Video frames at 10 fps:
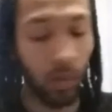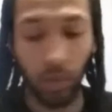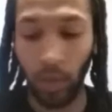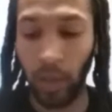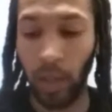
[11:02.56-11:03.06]

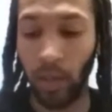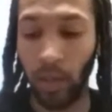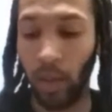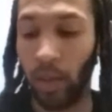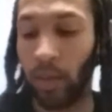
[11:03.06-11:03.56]
So again,
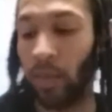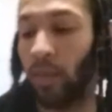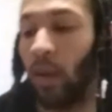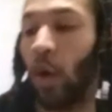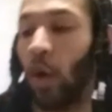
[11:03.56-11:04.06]
this
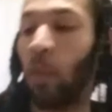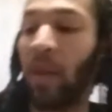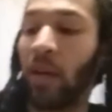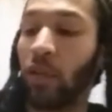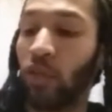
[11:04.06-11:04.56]
is the
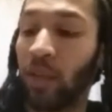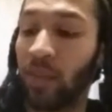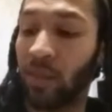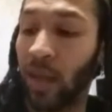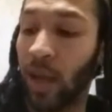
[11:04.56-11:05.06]
Omega
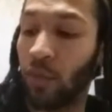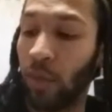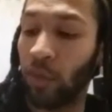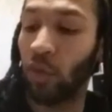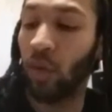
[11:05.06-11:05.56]
369
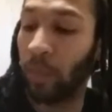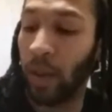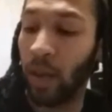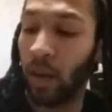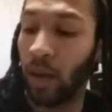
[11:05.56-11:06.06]
Rescue and
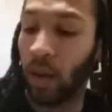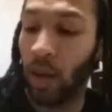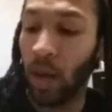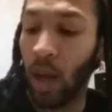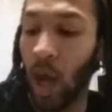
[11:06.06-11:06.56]
Repair
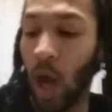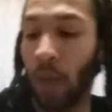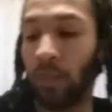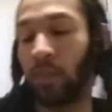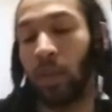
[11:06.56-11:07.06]

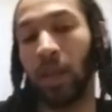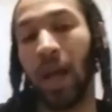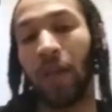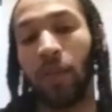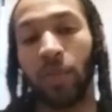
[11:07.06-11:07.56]

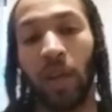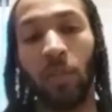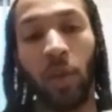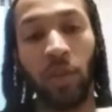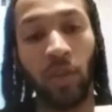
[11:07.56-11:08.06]
line from Shea
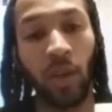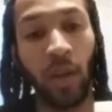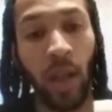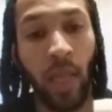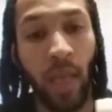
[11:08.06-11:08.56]

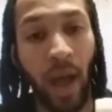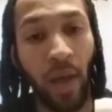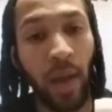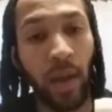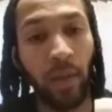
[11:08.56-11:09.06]
Moisture.
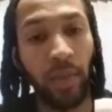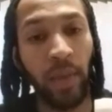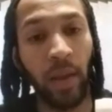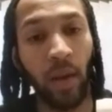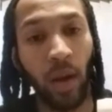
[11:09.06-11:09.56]
I hear
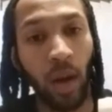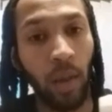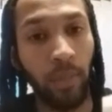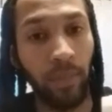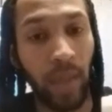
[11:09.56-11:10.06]

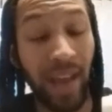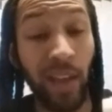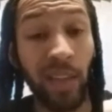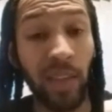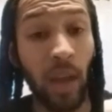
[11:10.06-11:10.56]

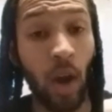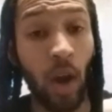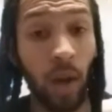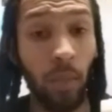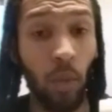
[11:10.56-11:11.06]
that there
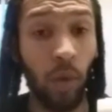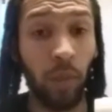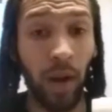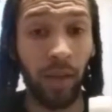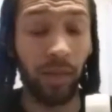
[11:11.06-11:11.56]
are
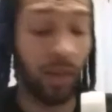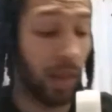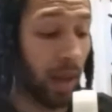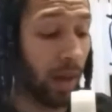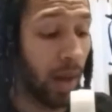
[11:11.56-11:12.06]
more products to the
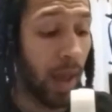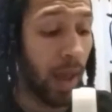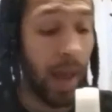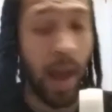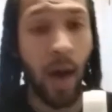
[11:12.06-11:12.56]
line.
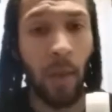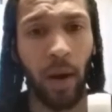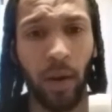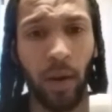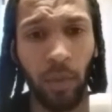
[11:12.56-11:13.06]

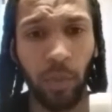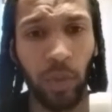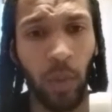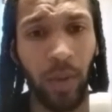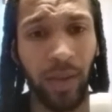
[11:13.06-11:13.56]
I heard
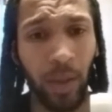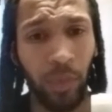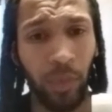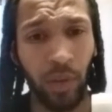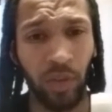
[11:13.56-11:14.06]
somewhere that there
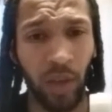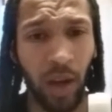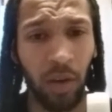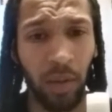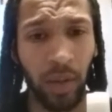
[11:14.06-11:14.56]
was a
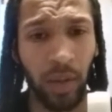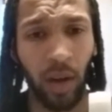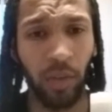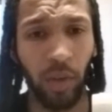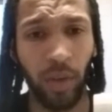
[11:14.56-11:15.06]
gel, and then I
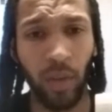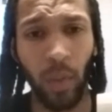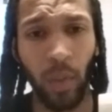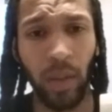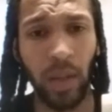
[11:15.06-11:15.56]
also heard
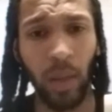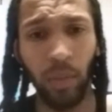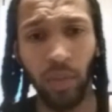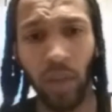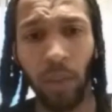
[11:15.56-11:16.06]
somewhere that there
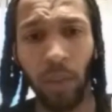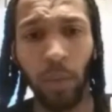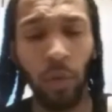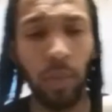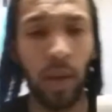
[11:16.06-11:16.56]
was a
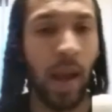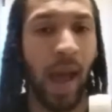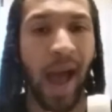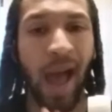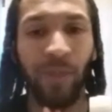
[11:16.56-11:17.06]
shampoo, but
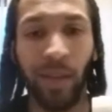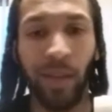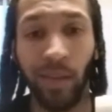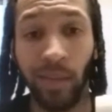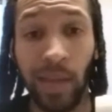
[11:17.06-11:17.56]
I have
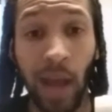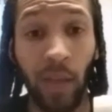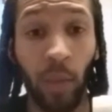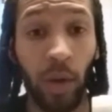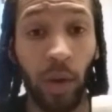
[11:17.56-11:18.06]
yet to see
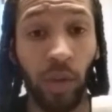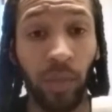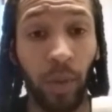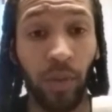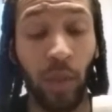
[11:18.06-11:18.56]
either one of those
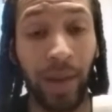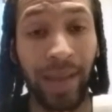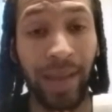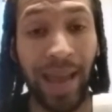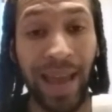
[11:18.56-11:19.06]
in person, so
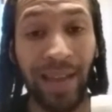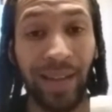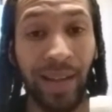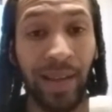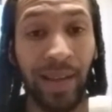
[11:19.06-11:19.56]
I
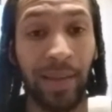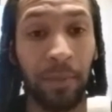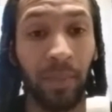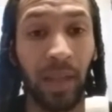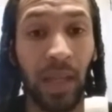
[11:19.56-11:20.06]
can't
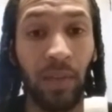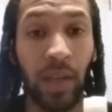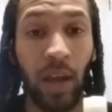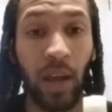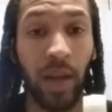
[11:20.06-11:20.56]
give a
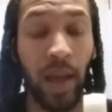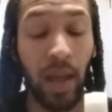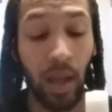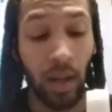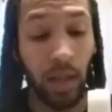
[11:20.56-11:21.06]
yay or
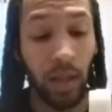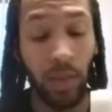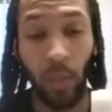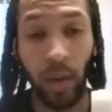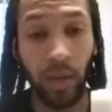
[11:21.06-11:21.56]
nay.
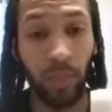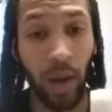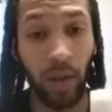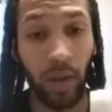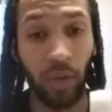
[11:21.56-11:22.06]
Neither one of these
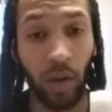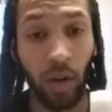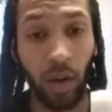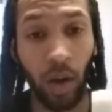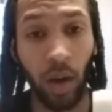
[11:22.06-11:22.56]
products
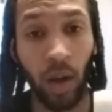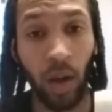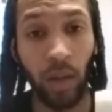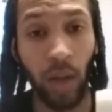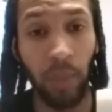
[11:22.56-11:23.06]
are
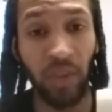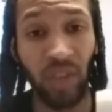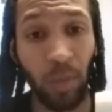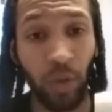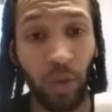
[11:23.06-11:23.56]
on the
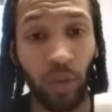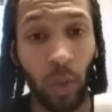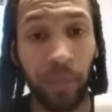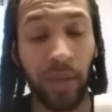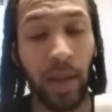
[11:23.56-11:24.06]
Shea Moisture
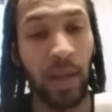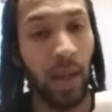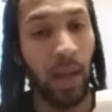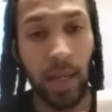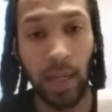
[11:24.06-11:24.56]

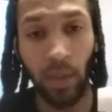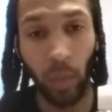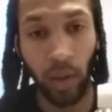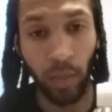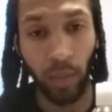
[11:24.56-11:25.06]
website.
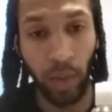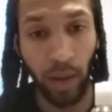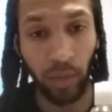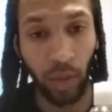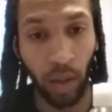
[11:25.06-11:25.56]
Neither one of the
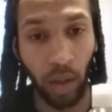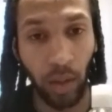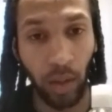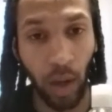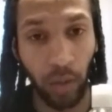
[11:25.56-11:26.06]
products are
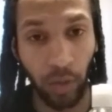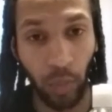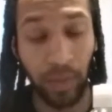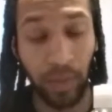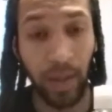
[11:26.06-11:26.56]
on Ulta's
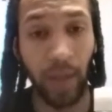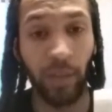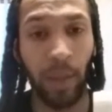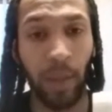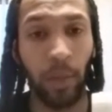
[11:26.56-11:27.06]
website. I
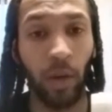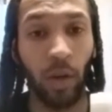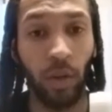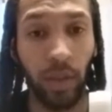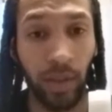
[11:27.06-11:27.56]
just happen to
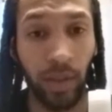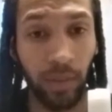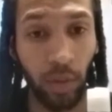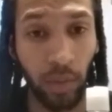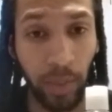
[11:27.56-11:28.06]
know that they
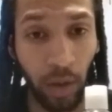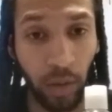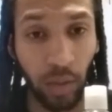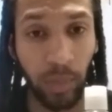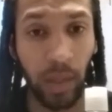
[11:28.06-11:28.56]
sold them at
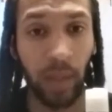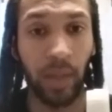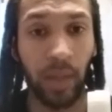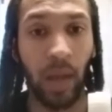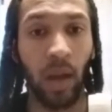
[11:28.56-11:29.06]
Ulta
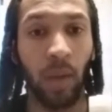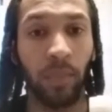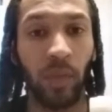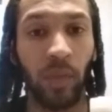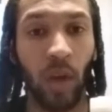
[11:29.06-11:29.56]
because I
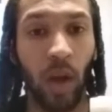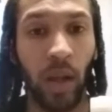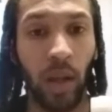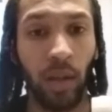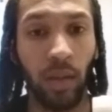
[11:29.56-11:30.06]
saw
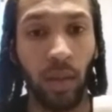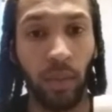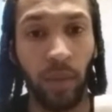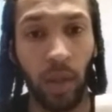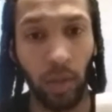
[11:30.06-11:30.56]
it in
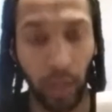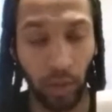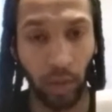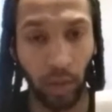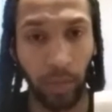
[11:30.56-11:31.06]
the video that
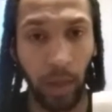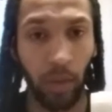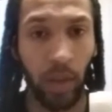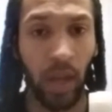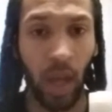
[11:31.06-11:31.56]
I talked
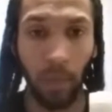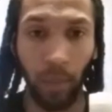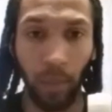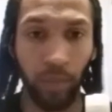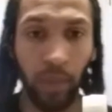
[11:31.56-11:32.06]
about in
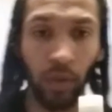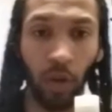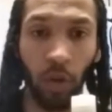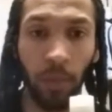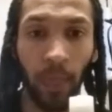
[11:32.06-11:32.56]
my
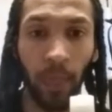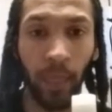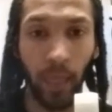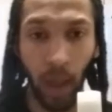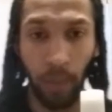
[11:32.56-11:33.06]
previous scope.
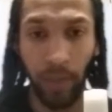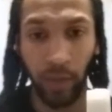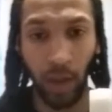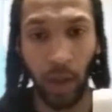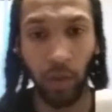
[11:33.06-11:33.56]

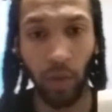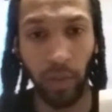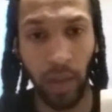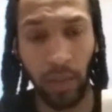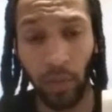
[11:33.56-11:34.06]
That's how I knew
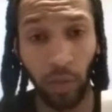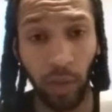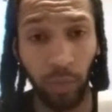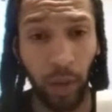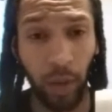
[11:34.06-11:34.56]
that they even
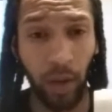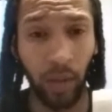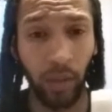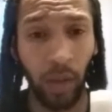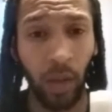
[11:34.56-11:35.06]
sold these
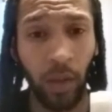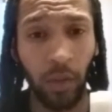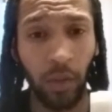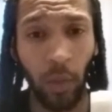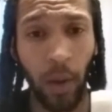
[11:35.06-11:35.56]
products.
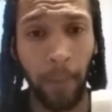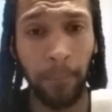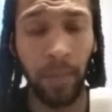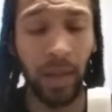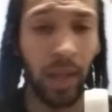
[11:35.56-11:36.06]
So
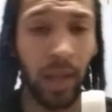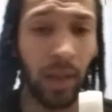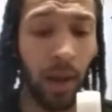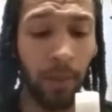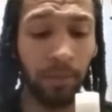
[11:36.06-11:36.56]

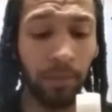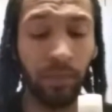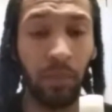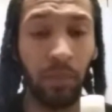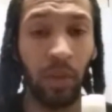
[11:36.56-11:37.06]

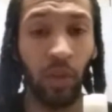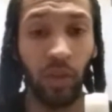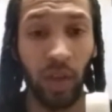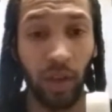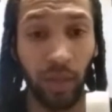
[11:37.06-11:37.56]
again, be sure
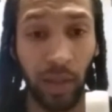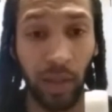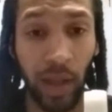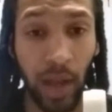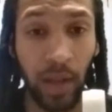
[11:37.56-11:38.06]
to check out the
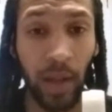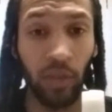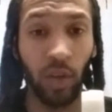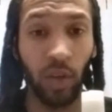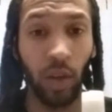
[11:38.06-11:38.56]
line
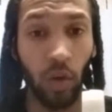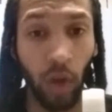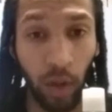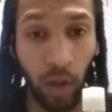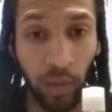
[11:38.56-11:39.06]
at your
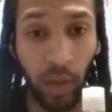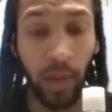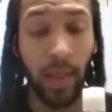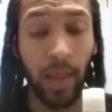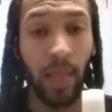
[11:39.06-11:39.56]
local Ulta.